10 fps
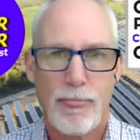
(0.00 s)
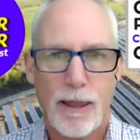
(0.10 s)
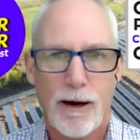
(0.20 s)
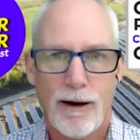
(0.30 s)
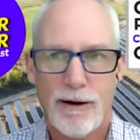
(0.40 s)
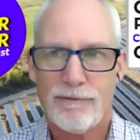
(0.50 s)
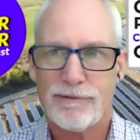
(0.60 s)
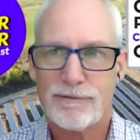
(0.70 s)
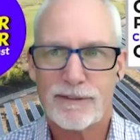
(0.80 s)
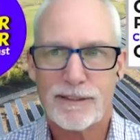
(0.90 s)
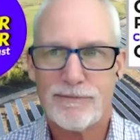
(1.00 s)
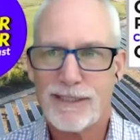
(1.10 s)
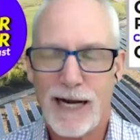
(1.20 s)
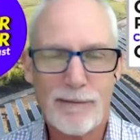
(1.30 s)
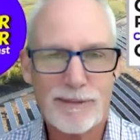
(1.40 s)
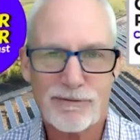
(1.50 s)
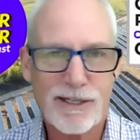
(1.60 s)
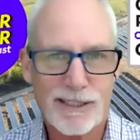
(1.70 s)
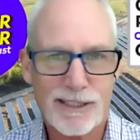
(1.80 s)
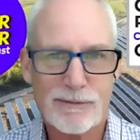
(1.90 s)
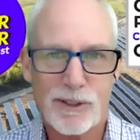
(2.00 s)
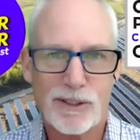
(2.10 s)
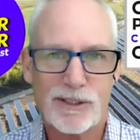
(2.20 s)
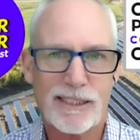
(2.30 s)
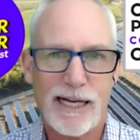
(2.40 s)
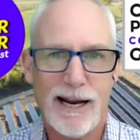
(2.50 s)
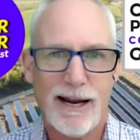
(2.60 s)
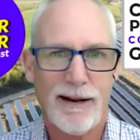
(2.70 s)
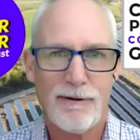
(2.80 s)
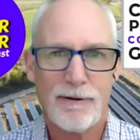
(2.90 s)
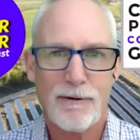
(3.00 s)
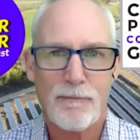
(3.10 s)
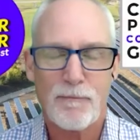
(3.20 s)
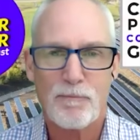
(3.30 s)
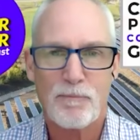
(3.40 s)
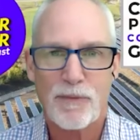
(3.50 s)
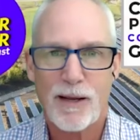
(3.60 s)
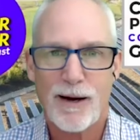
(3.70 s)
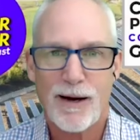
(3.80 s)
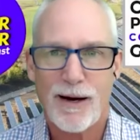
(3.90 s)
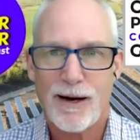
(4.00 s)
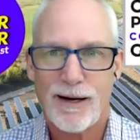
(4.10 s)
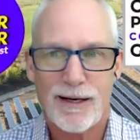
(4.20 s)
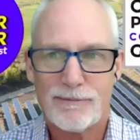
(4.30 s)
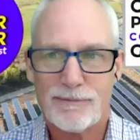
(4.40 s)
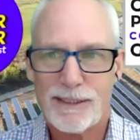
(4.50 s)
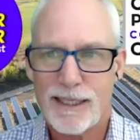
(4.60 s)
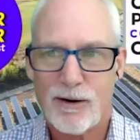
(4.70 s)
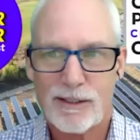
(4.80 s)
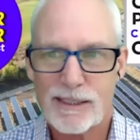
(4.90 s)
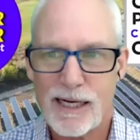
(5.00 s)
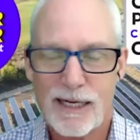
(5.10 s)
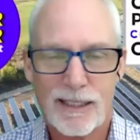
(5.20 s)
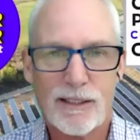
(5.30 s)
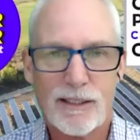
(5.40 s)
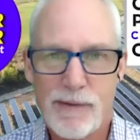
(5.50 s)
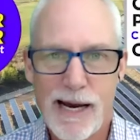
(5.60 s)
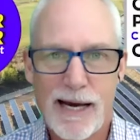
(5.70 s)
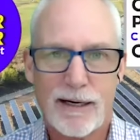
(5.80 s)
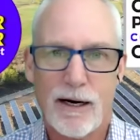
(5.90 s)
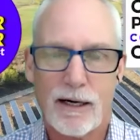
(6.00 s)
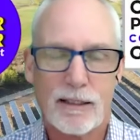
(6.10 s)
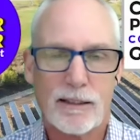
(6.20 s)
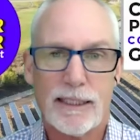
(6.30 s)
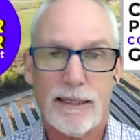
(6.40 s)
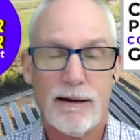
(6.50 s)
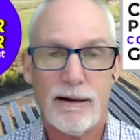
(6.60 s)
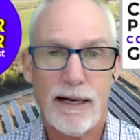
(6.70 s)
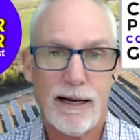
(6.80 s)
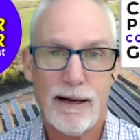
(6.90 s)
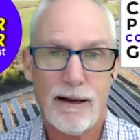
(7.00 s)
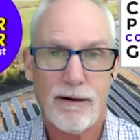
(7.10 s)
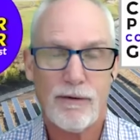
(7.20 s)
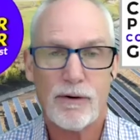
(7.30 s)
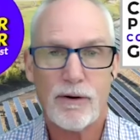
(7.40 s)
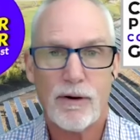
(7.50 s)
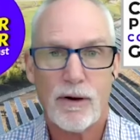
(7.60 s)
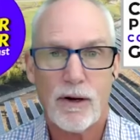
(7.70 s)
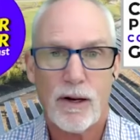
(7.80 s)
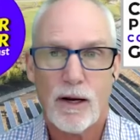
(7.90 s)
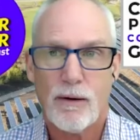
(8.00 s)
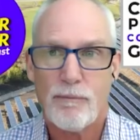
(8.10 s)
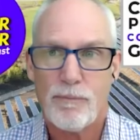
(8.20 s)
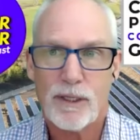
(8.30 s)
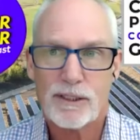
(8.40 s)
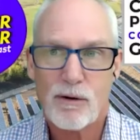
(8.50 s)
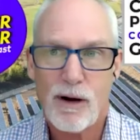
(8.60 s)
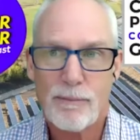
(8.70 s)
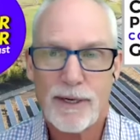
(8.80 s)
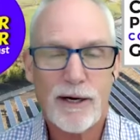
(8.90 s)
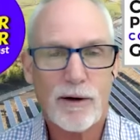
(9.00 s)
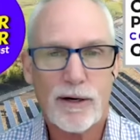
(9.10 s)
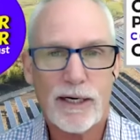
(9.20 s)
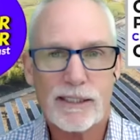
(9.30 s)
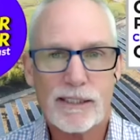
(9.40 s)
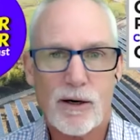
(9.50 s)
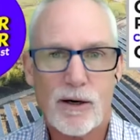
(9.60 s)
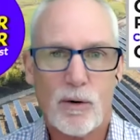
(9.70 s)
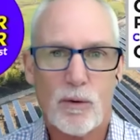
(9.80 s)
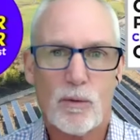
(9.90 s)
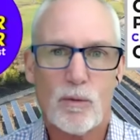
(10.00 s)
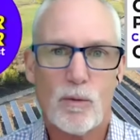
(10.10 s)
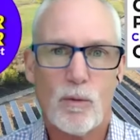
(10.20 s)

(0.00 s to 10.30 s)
of types of customers, and it's kind of good, bad, ugly. And so I'm curious though,